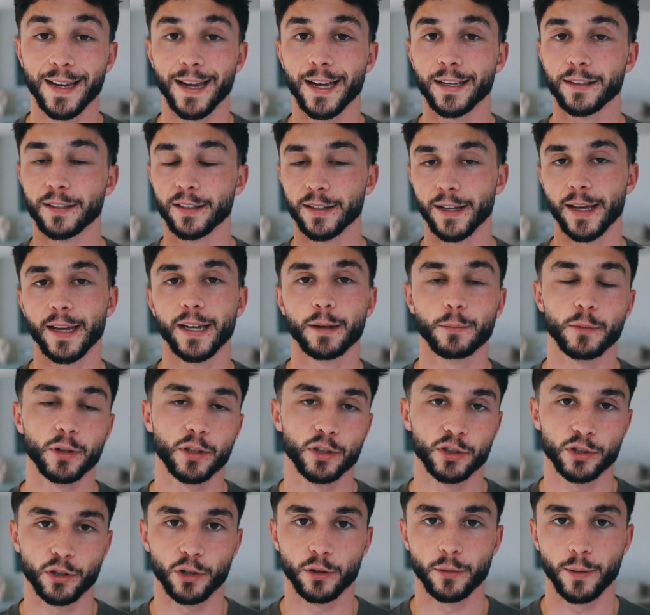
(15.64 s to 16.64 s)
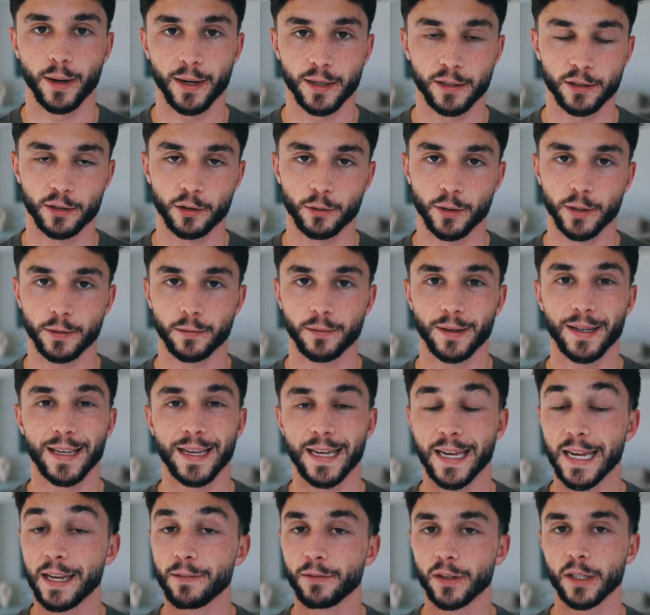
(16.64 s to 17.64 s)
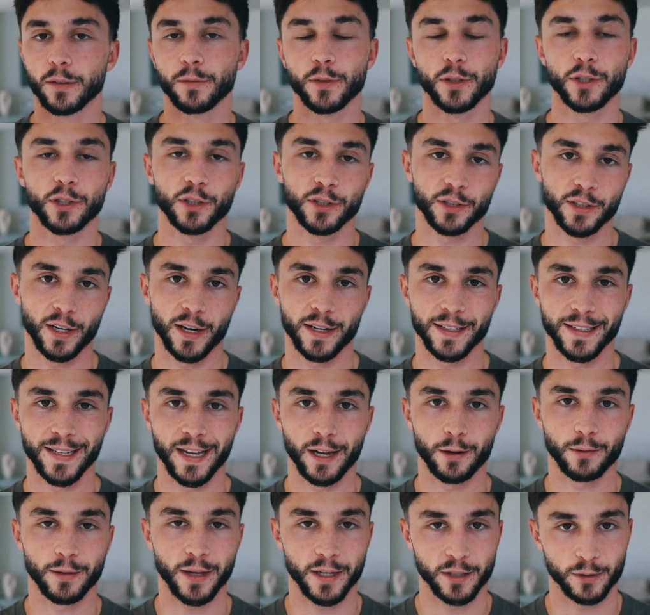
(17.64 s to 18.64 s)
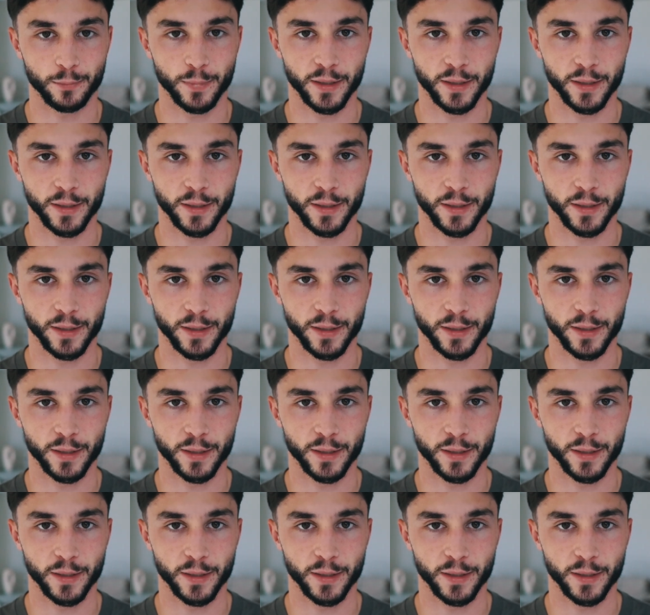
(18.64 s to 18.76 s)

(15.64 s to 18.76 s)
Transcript: And today I'm going to show you how to do it, even if you're just starting out as a